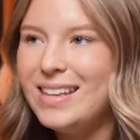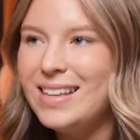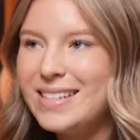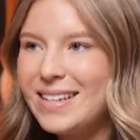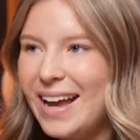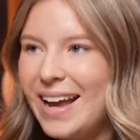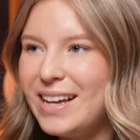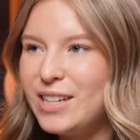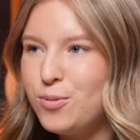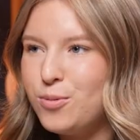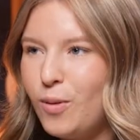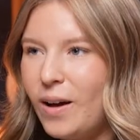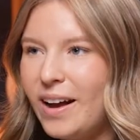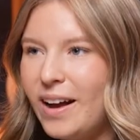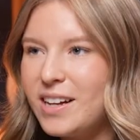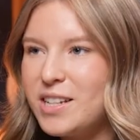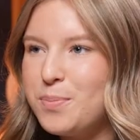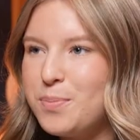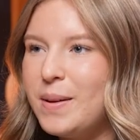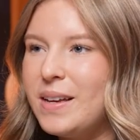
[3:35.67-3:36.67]
This case
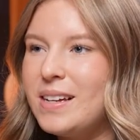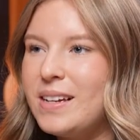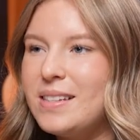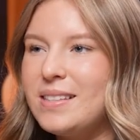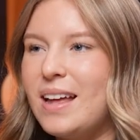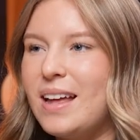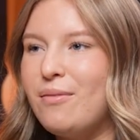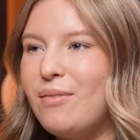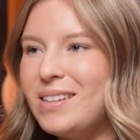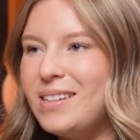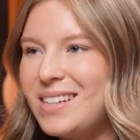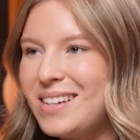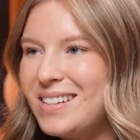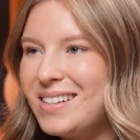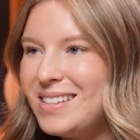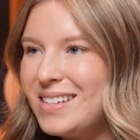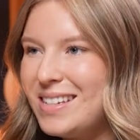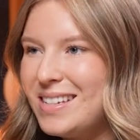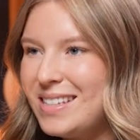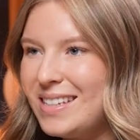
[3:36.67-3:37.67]
works because their
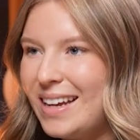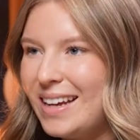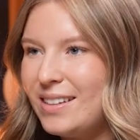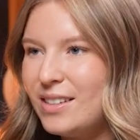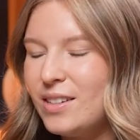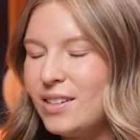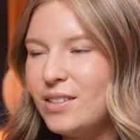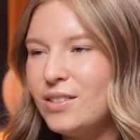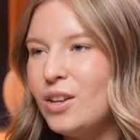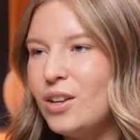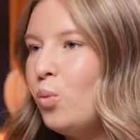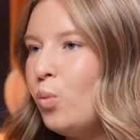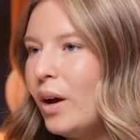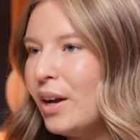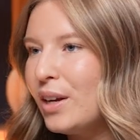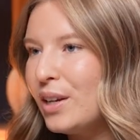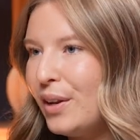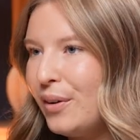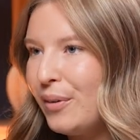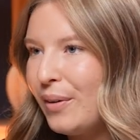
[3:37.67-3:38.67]
residency status,
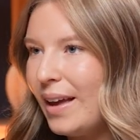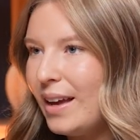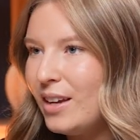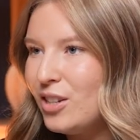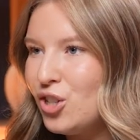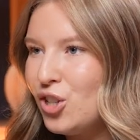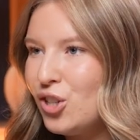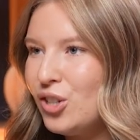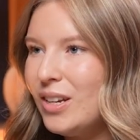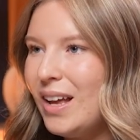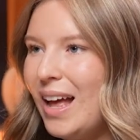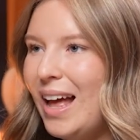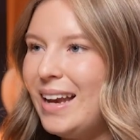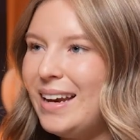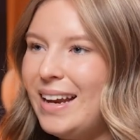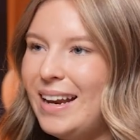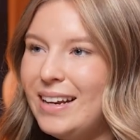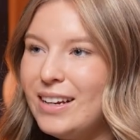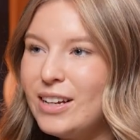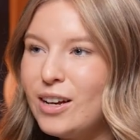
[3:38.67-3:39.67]
work location,
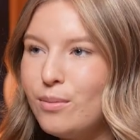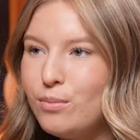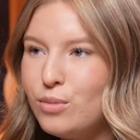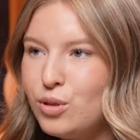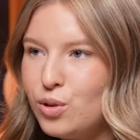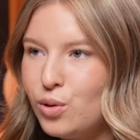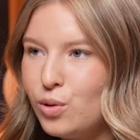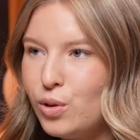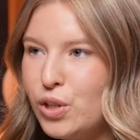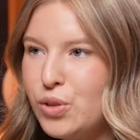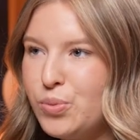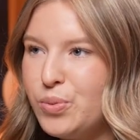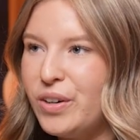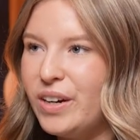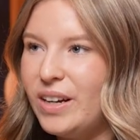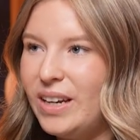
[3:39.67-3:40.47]
and income source were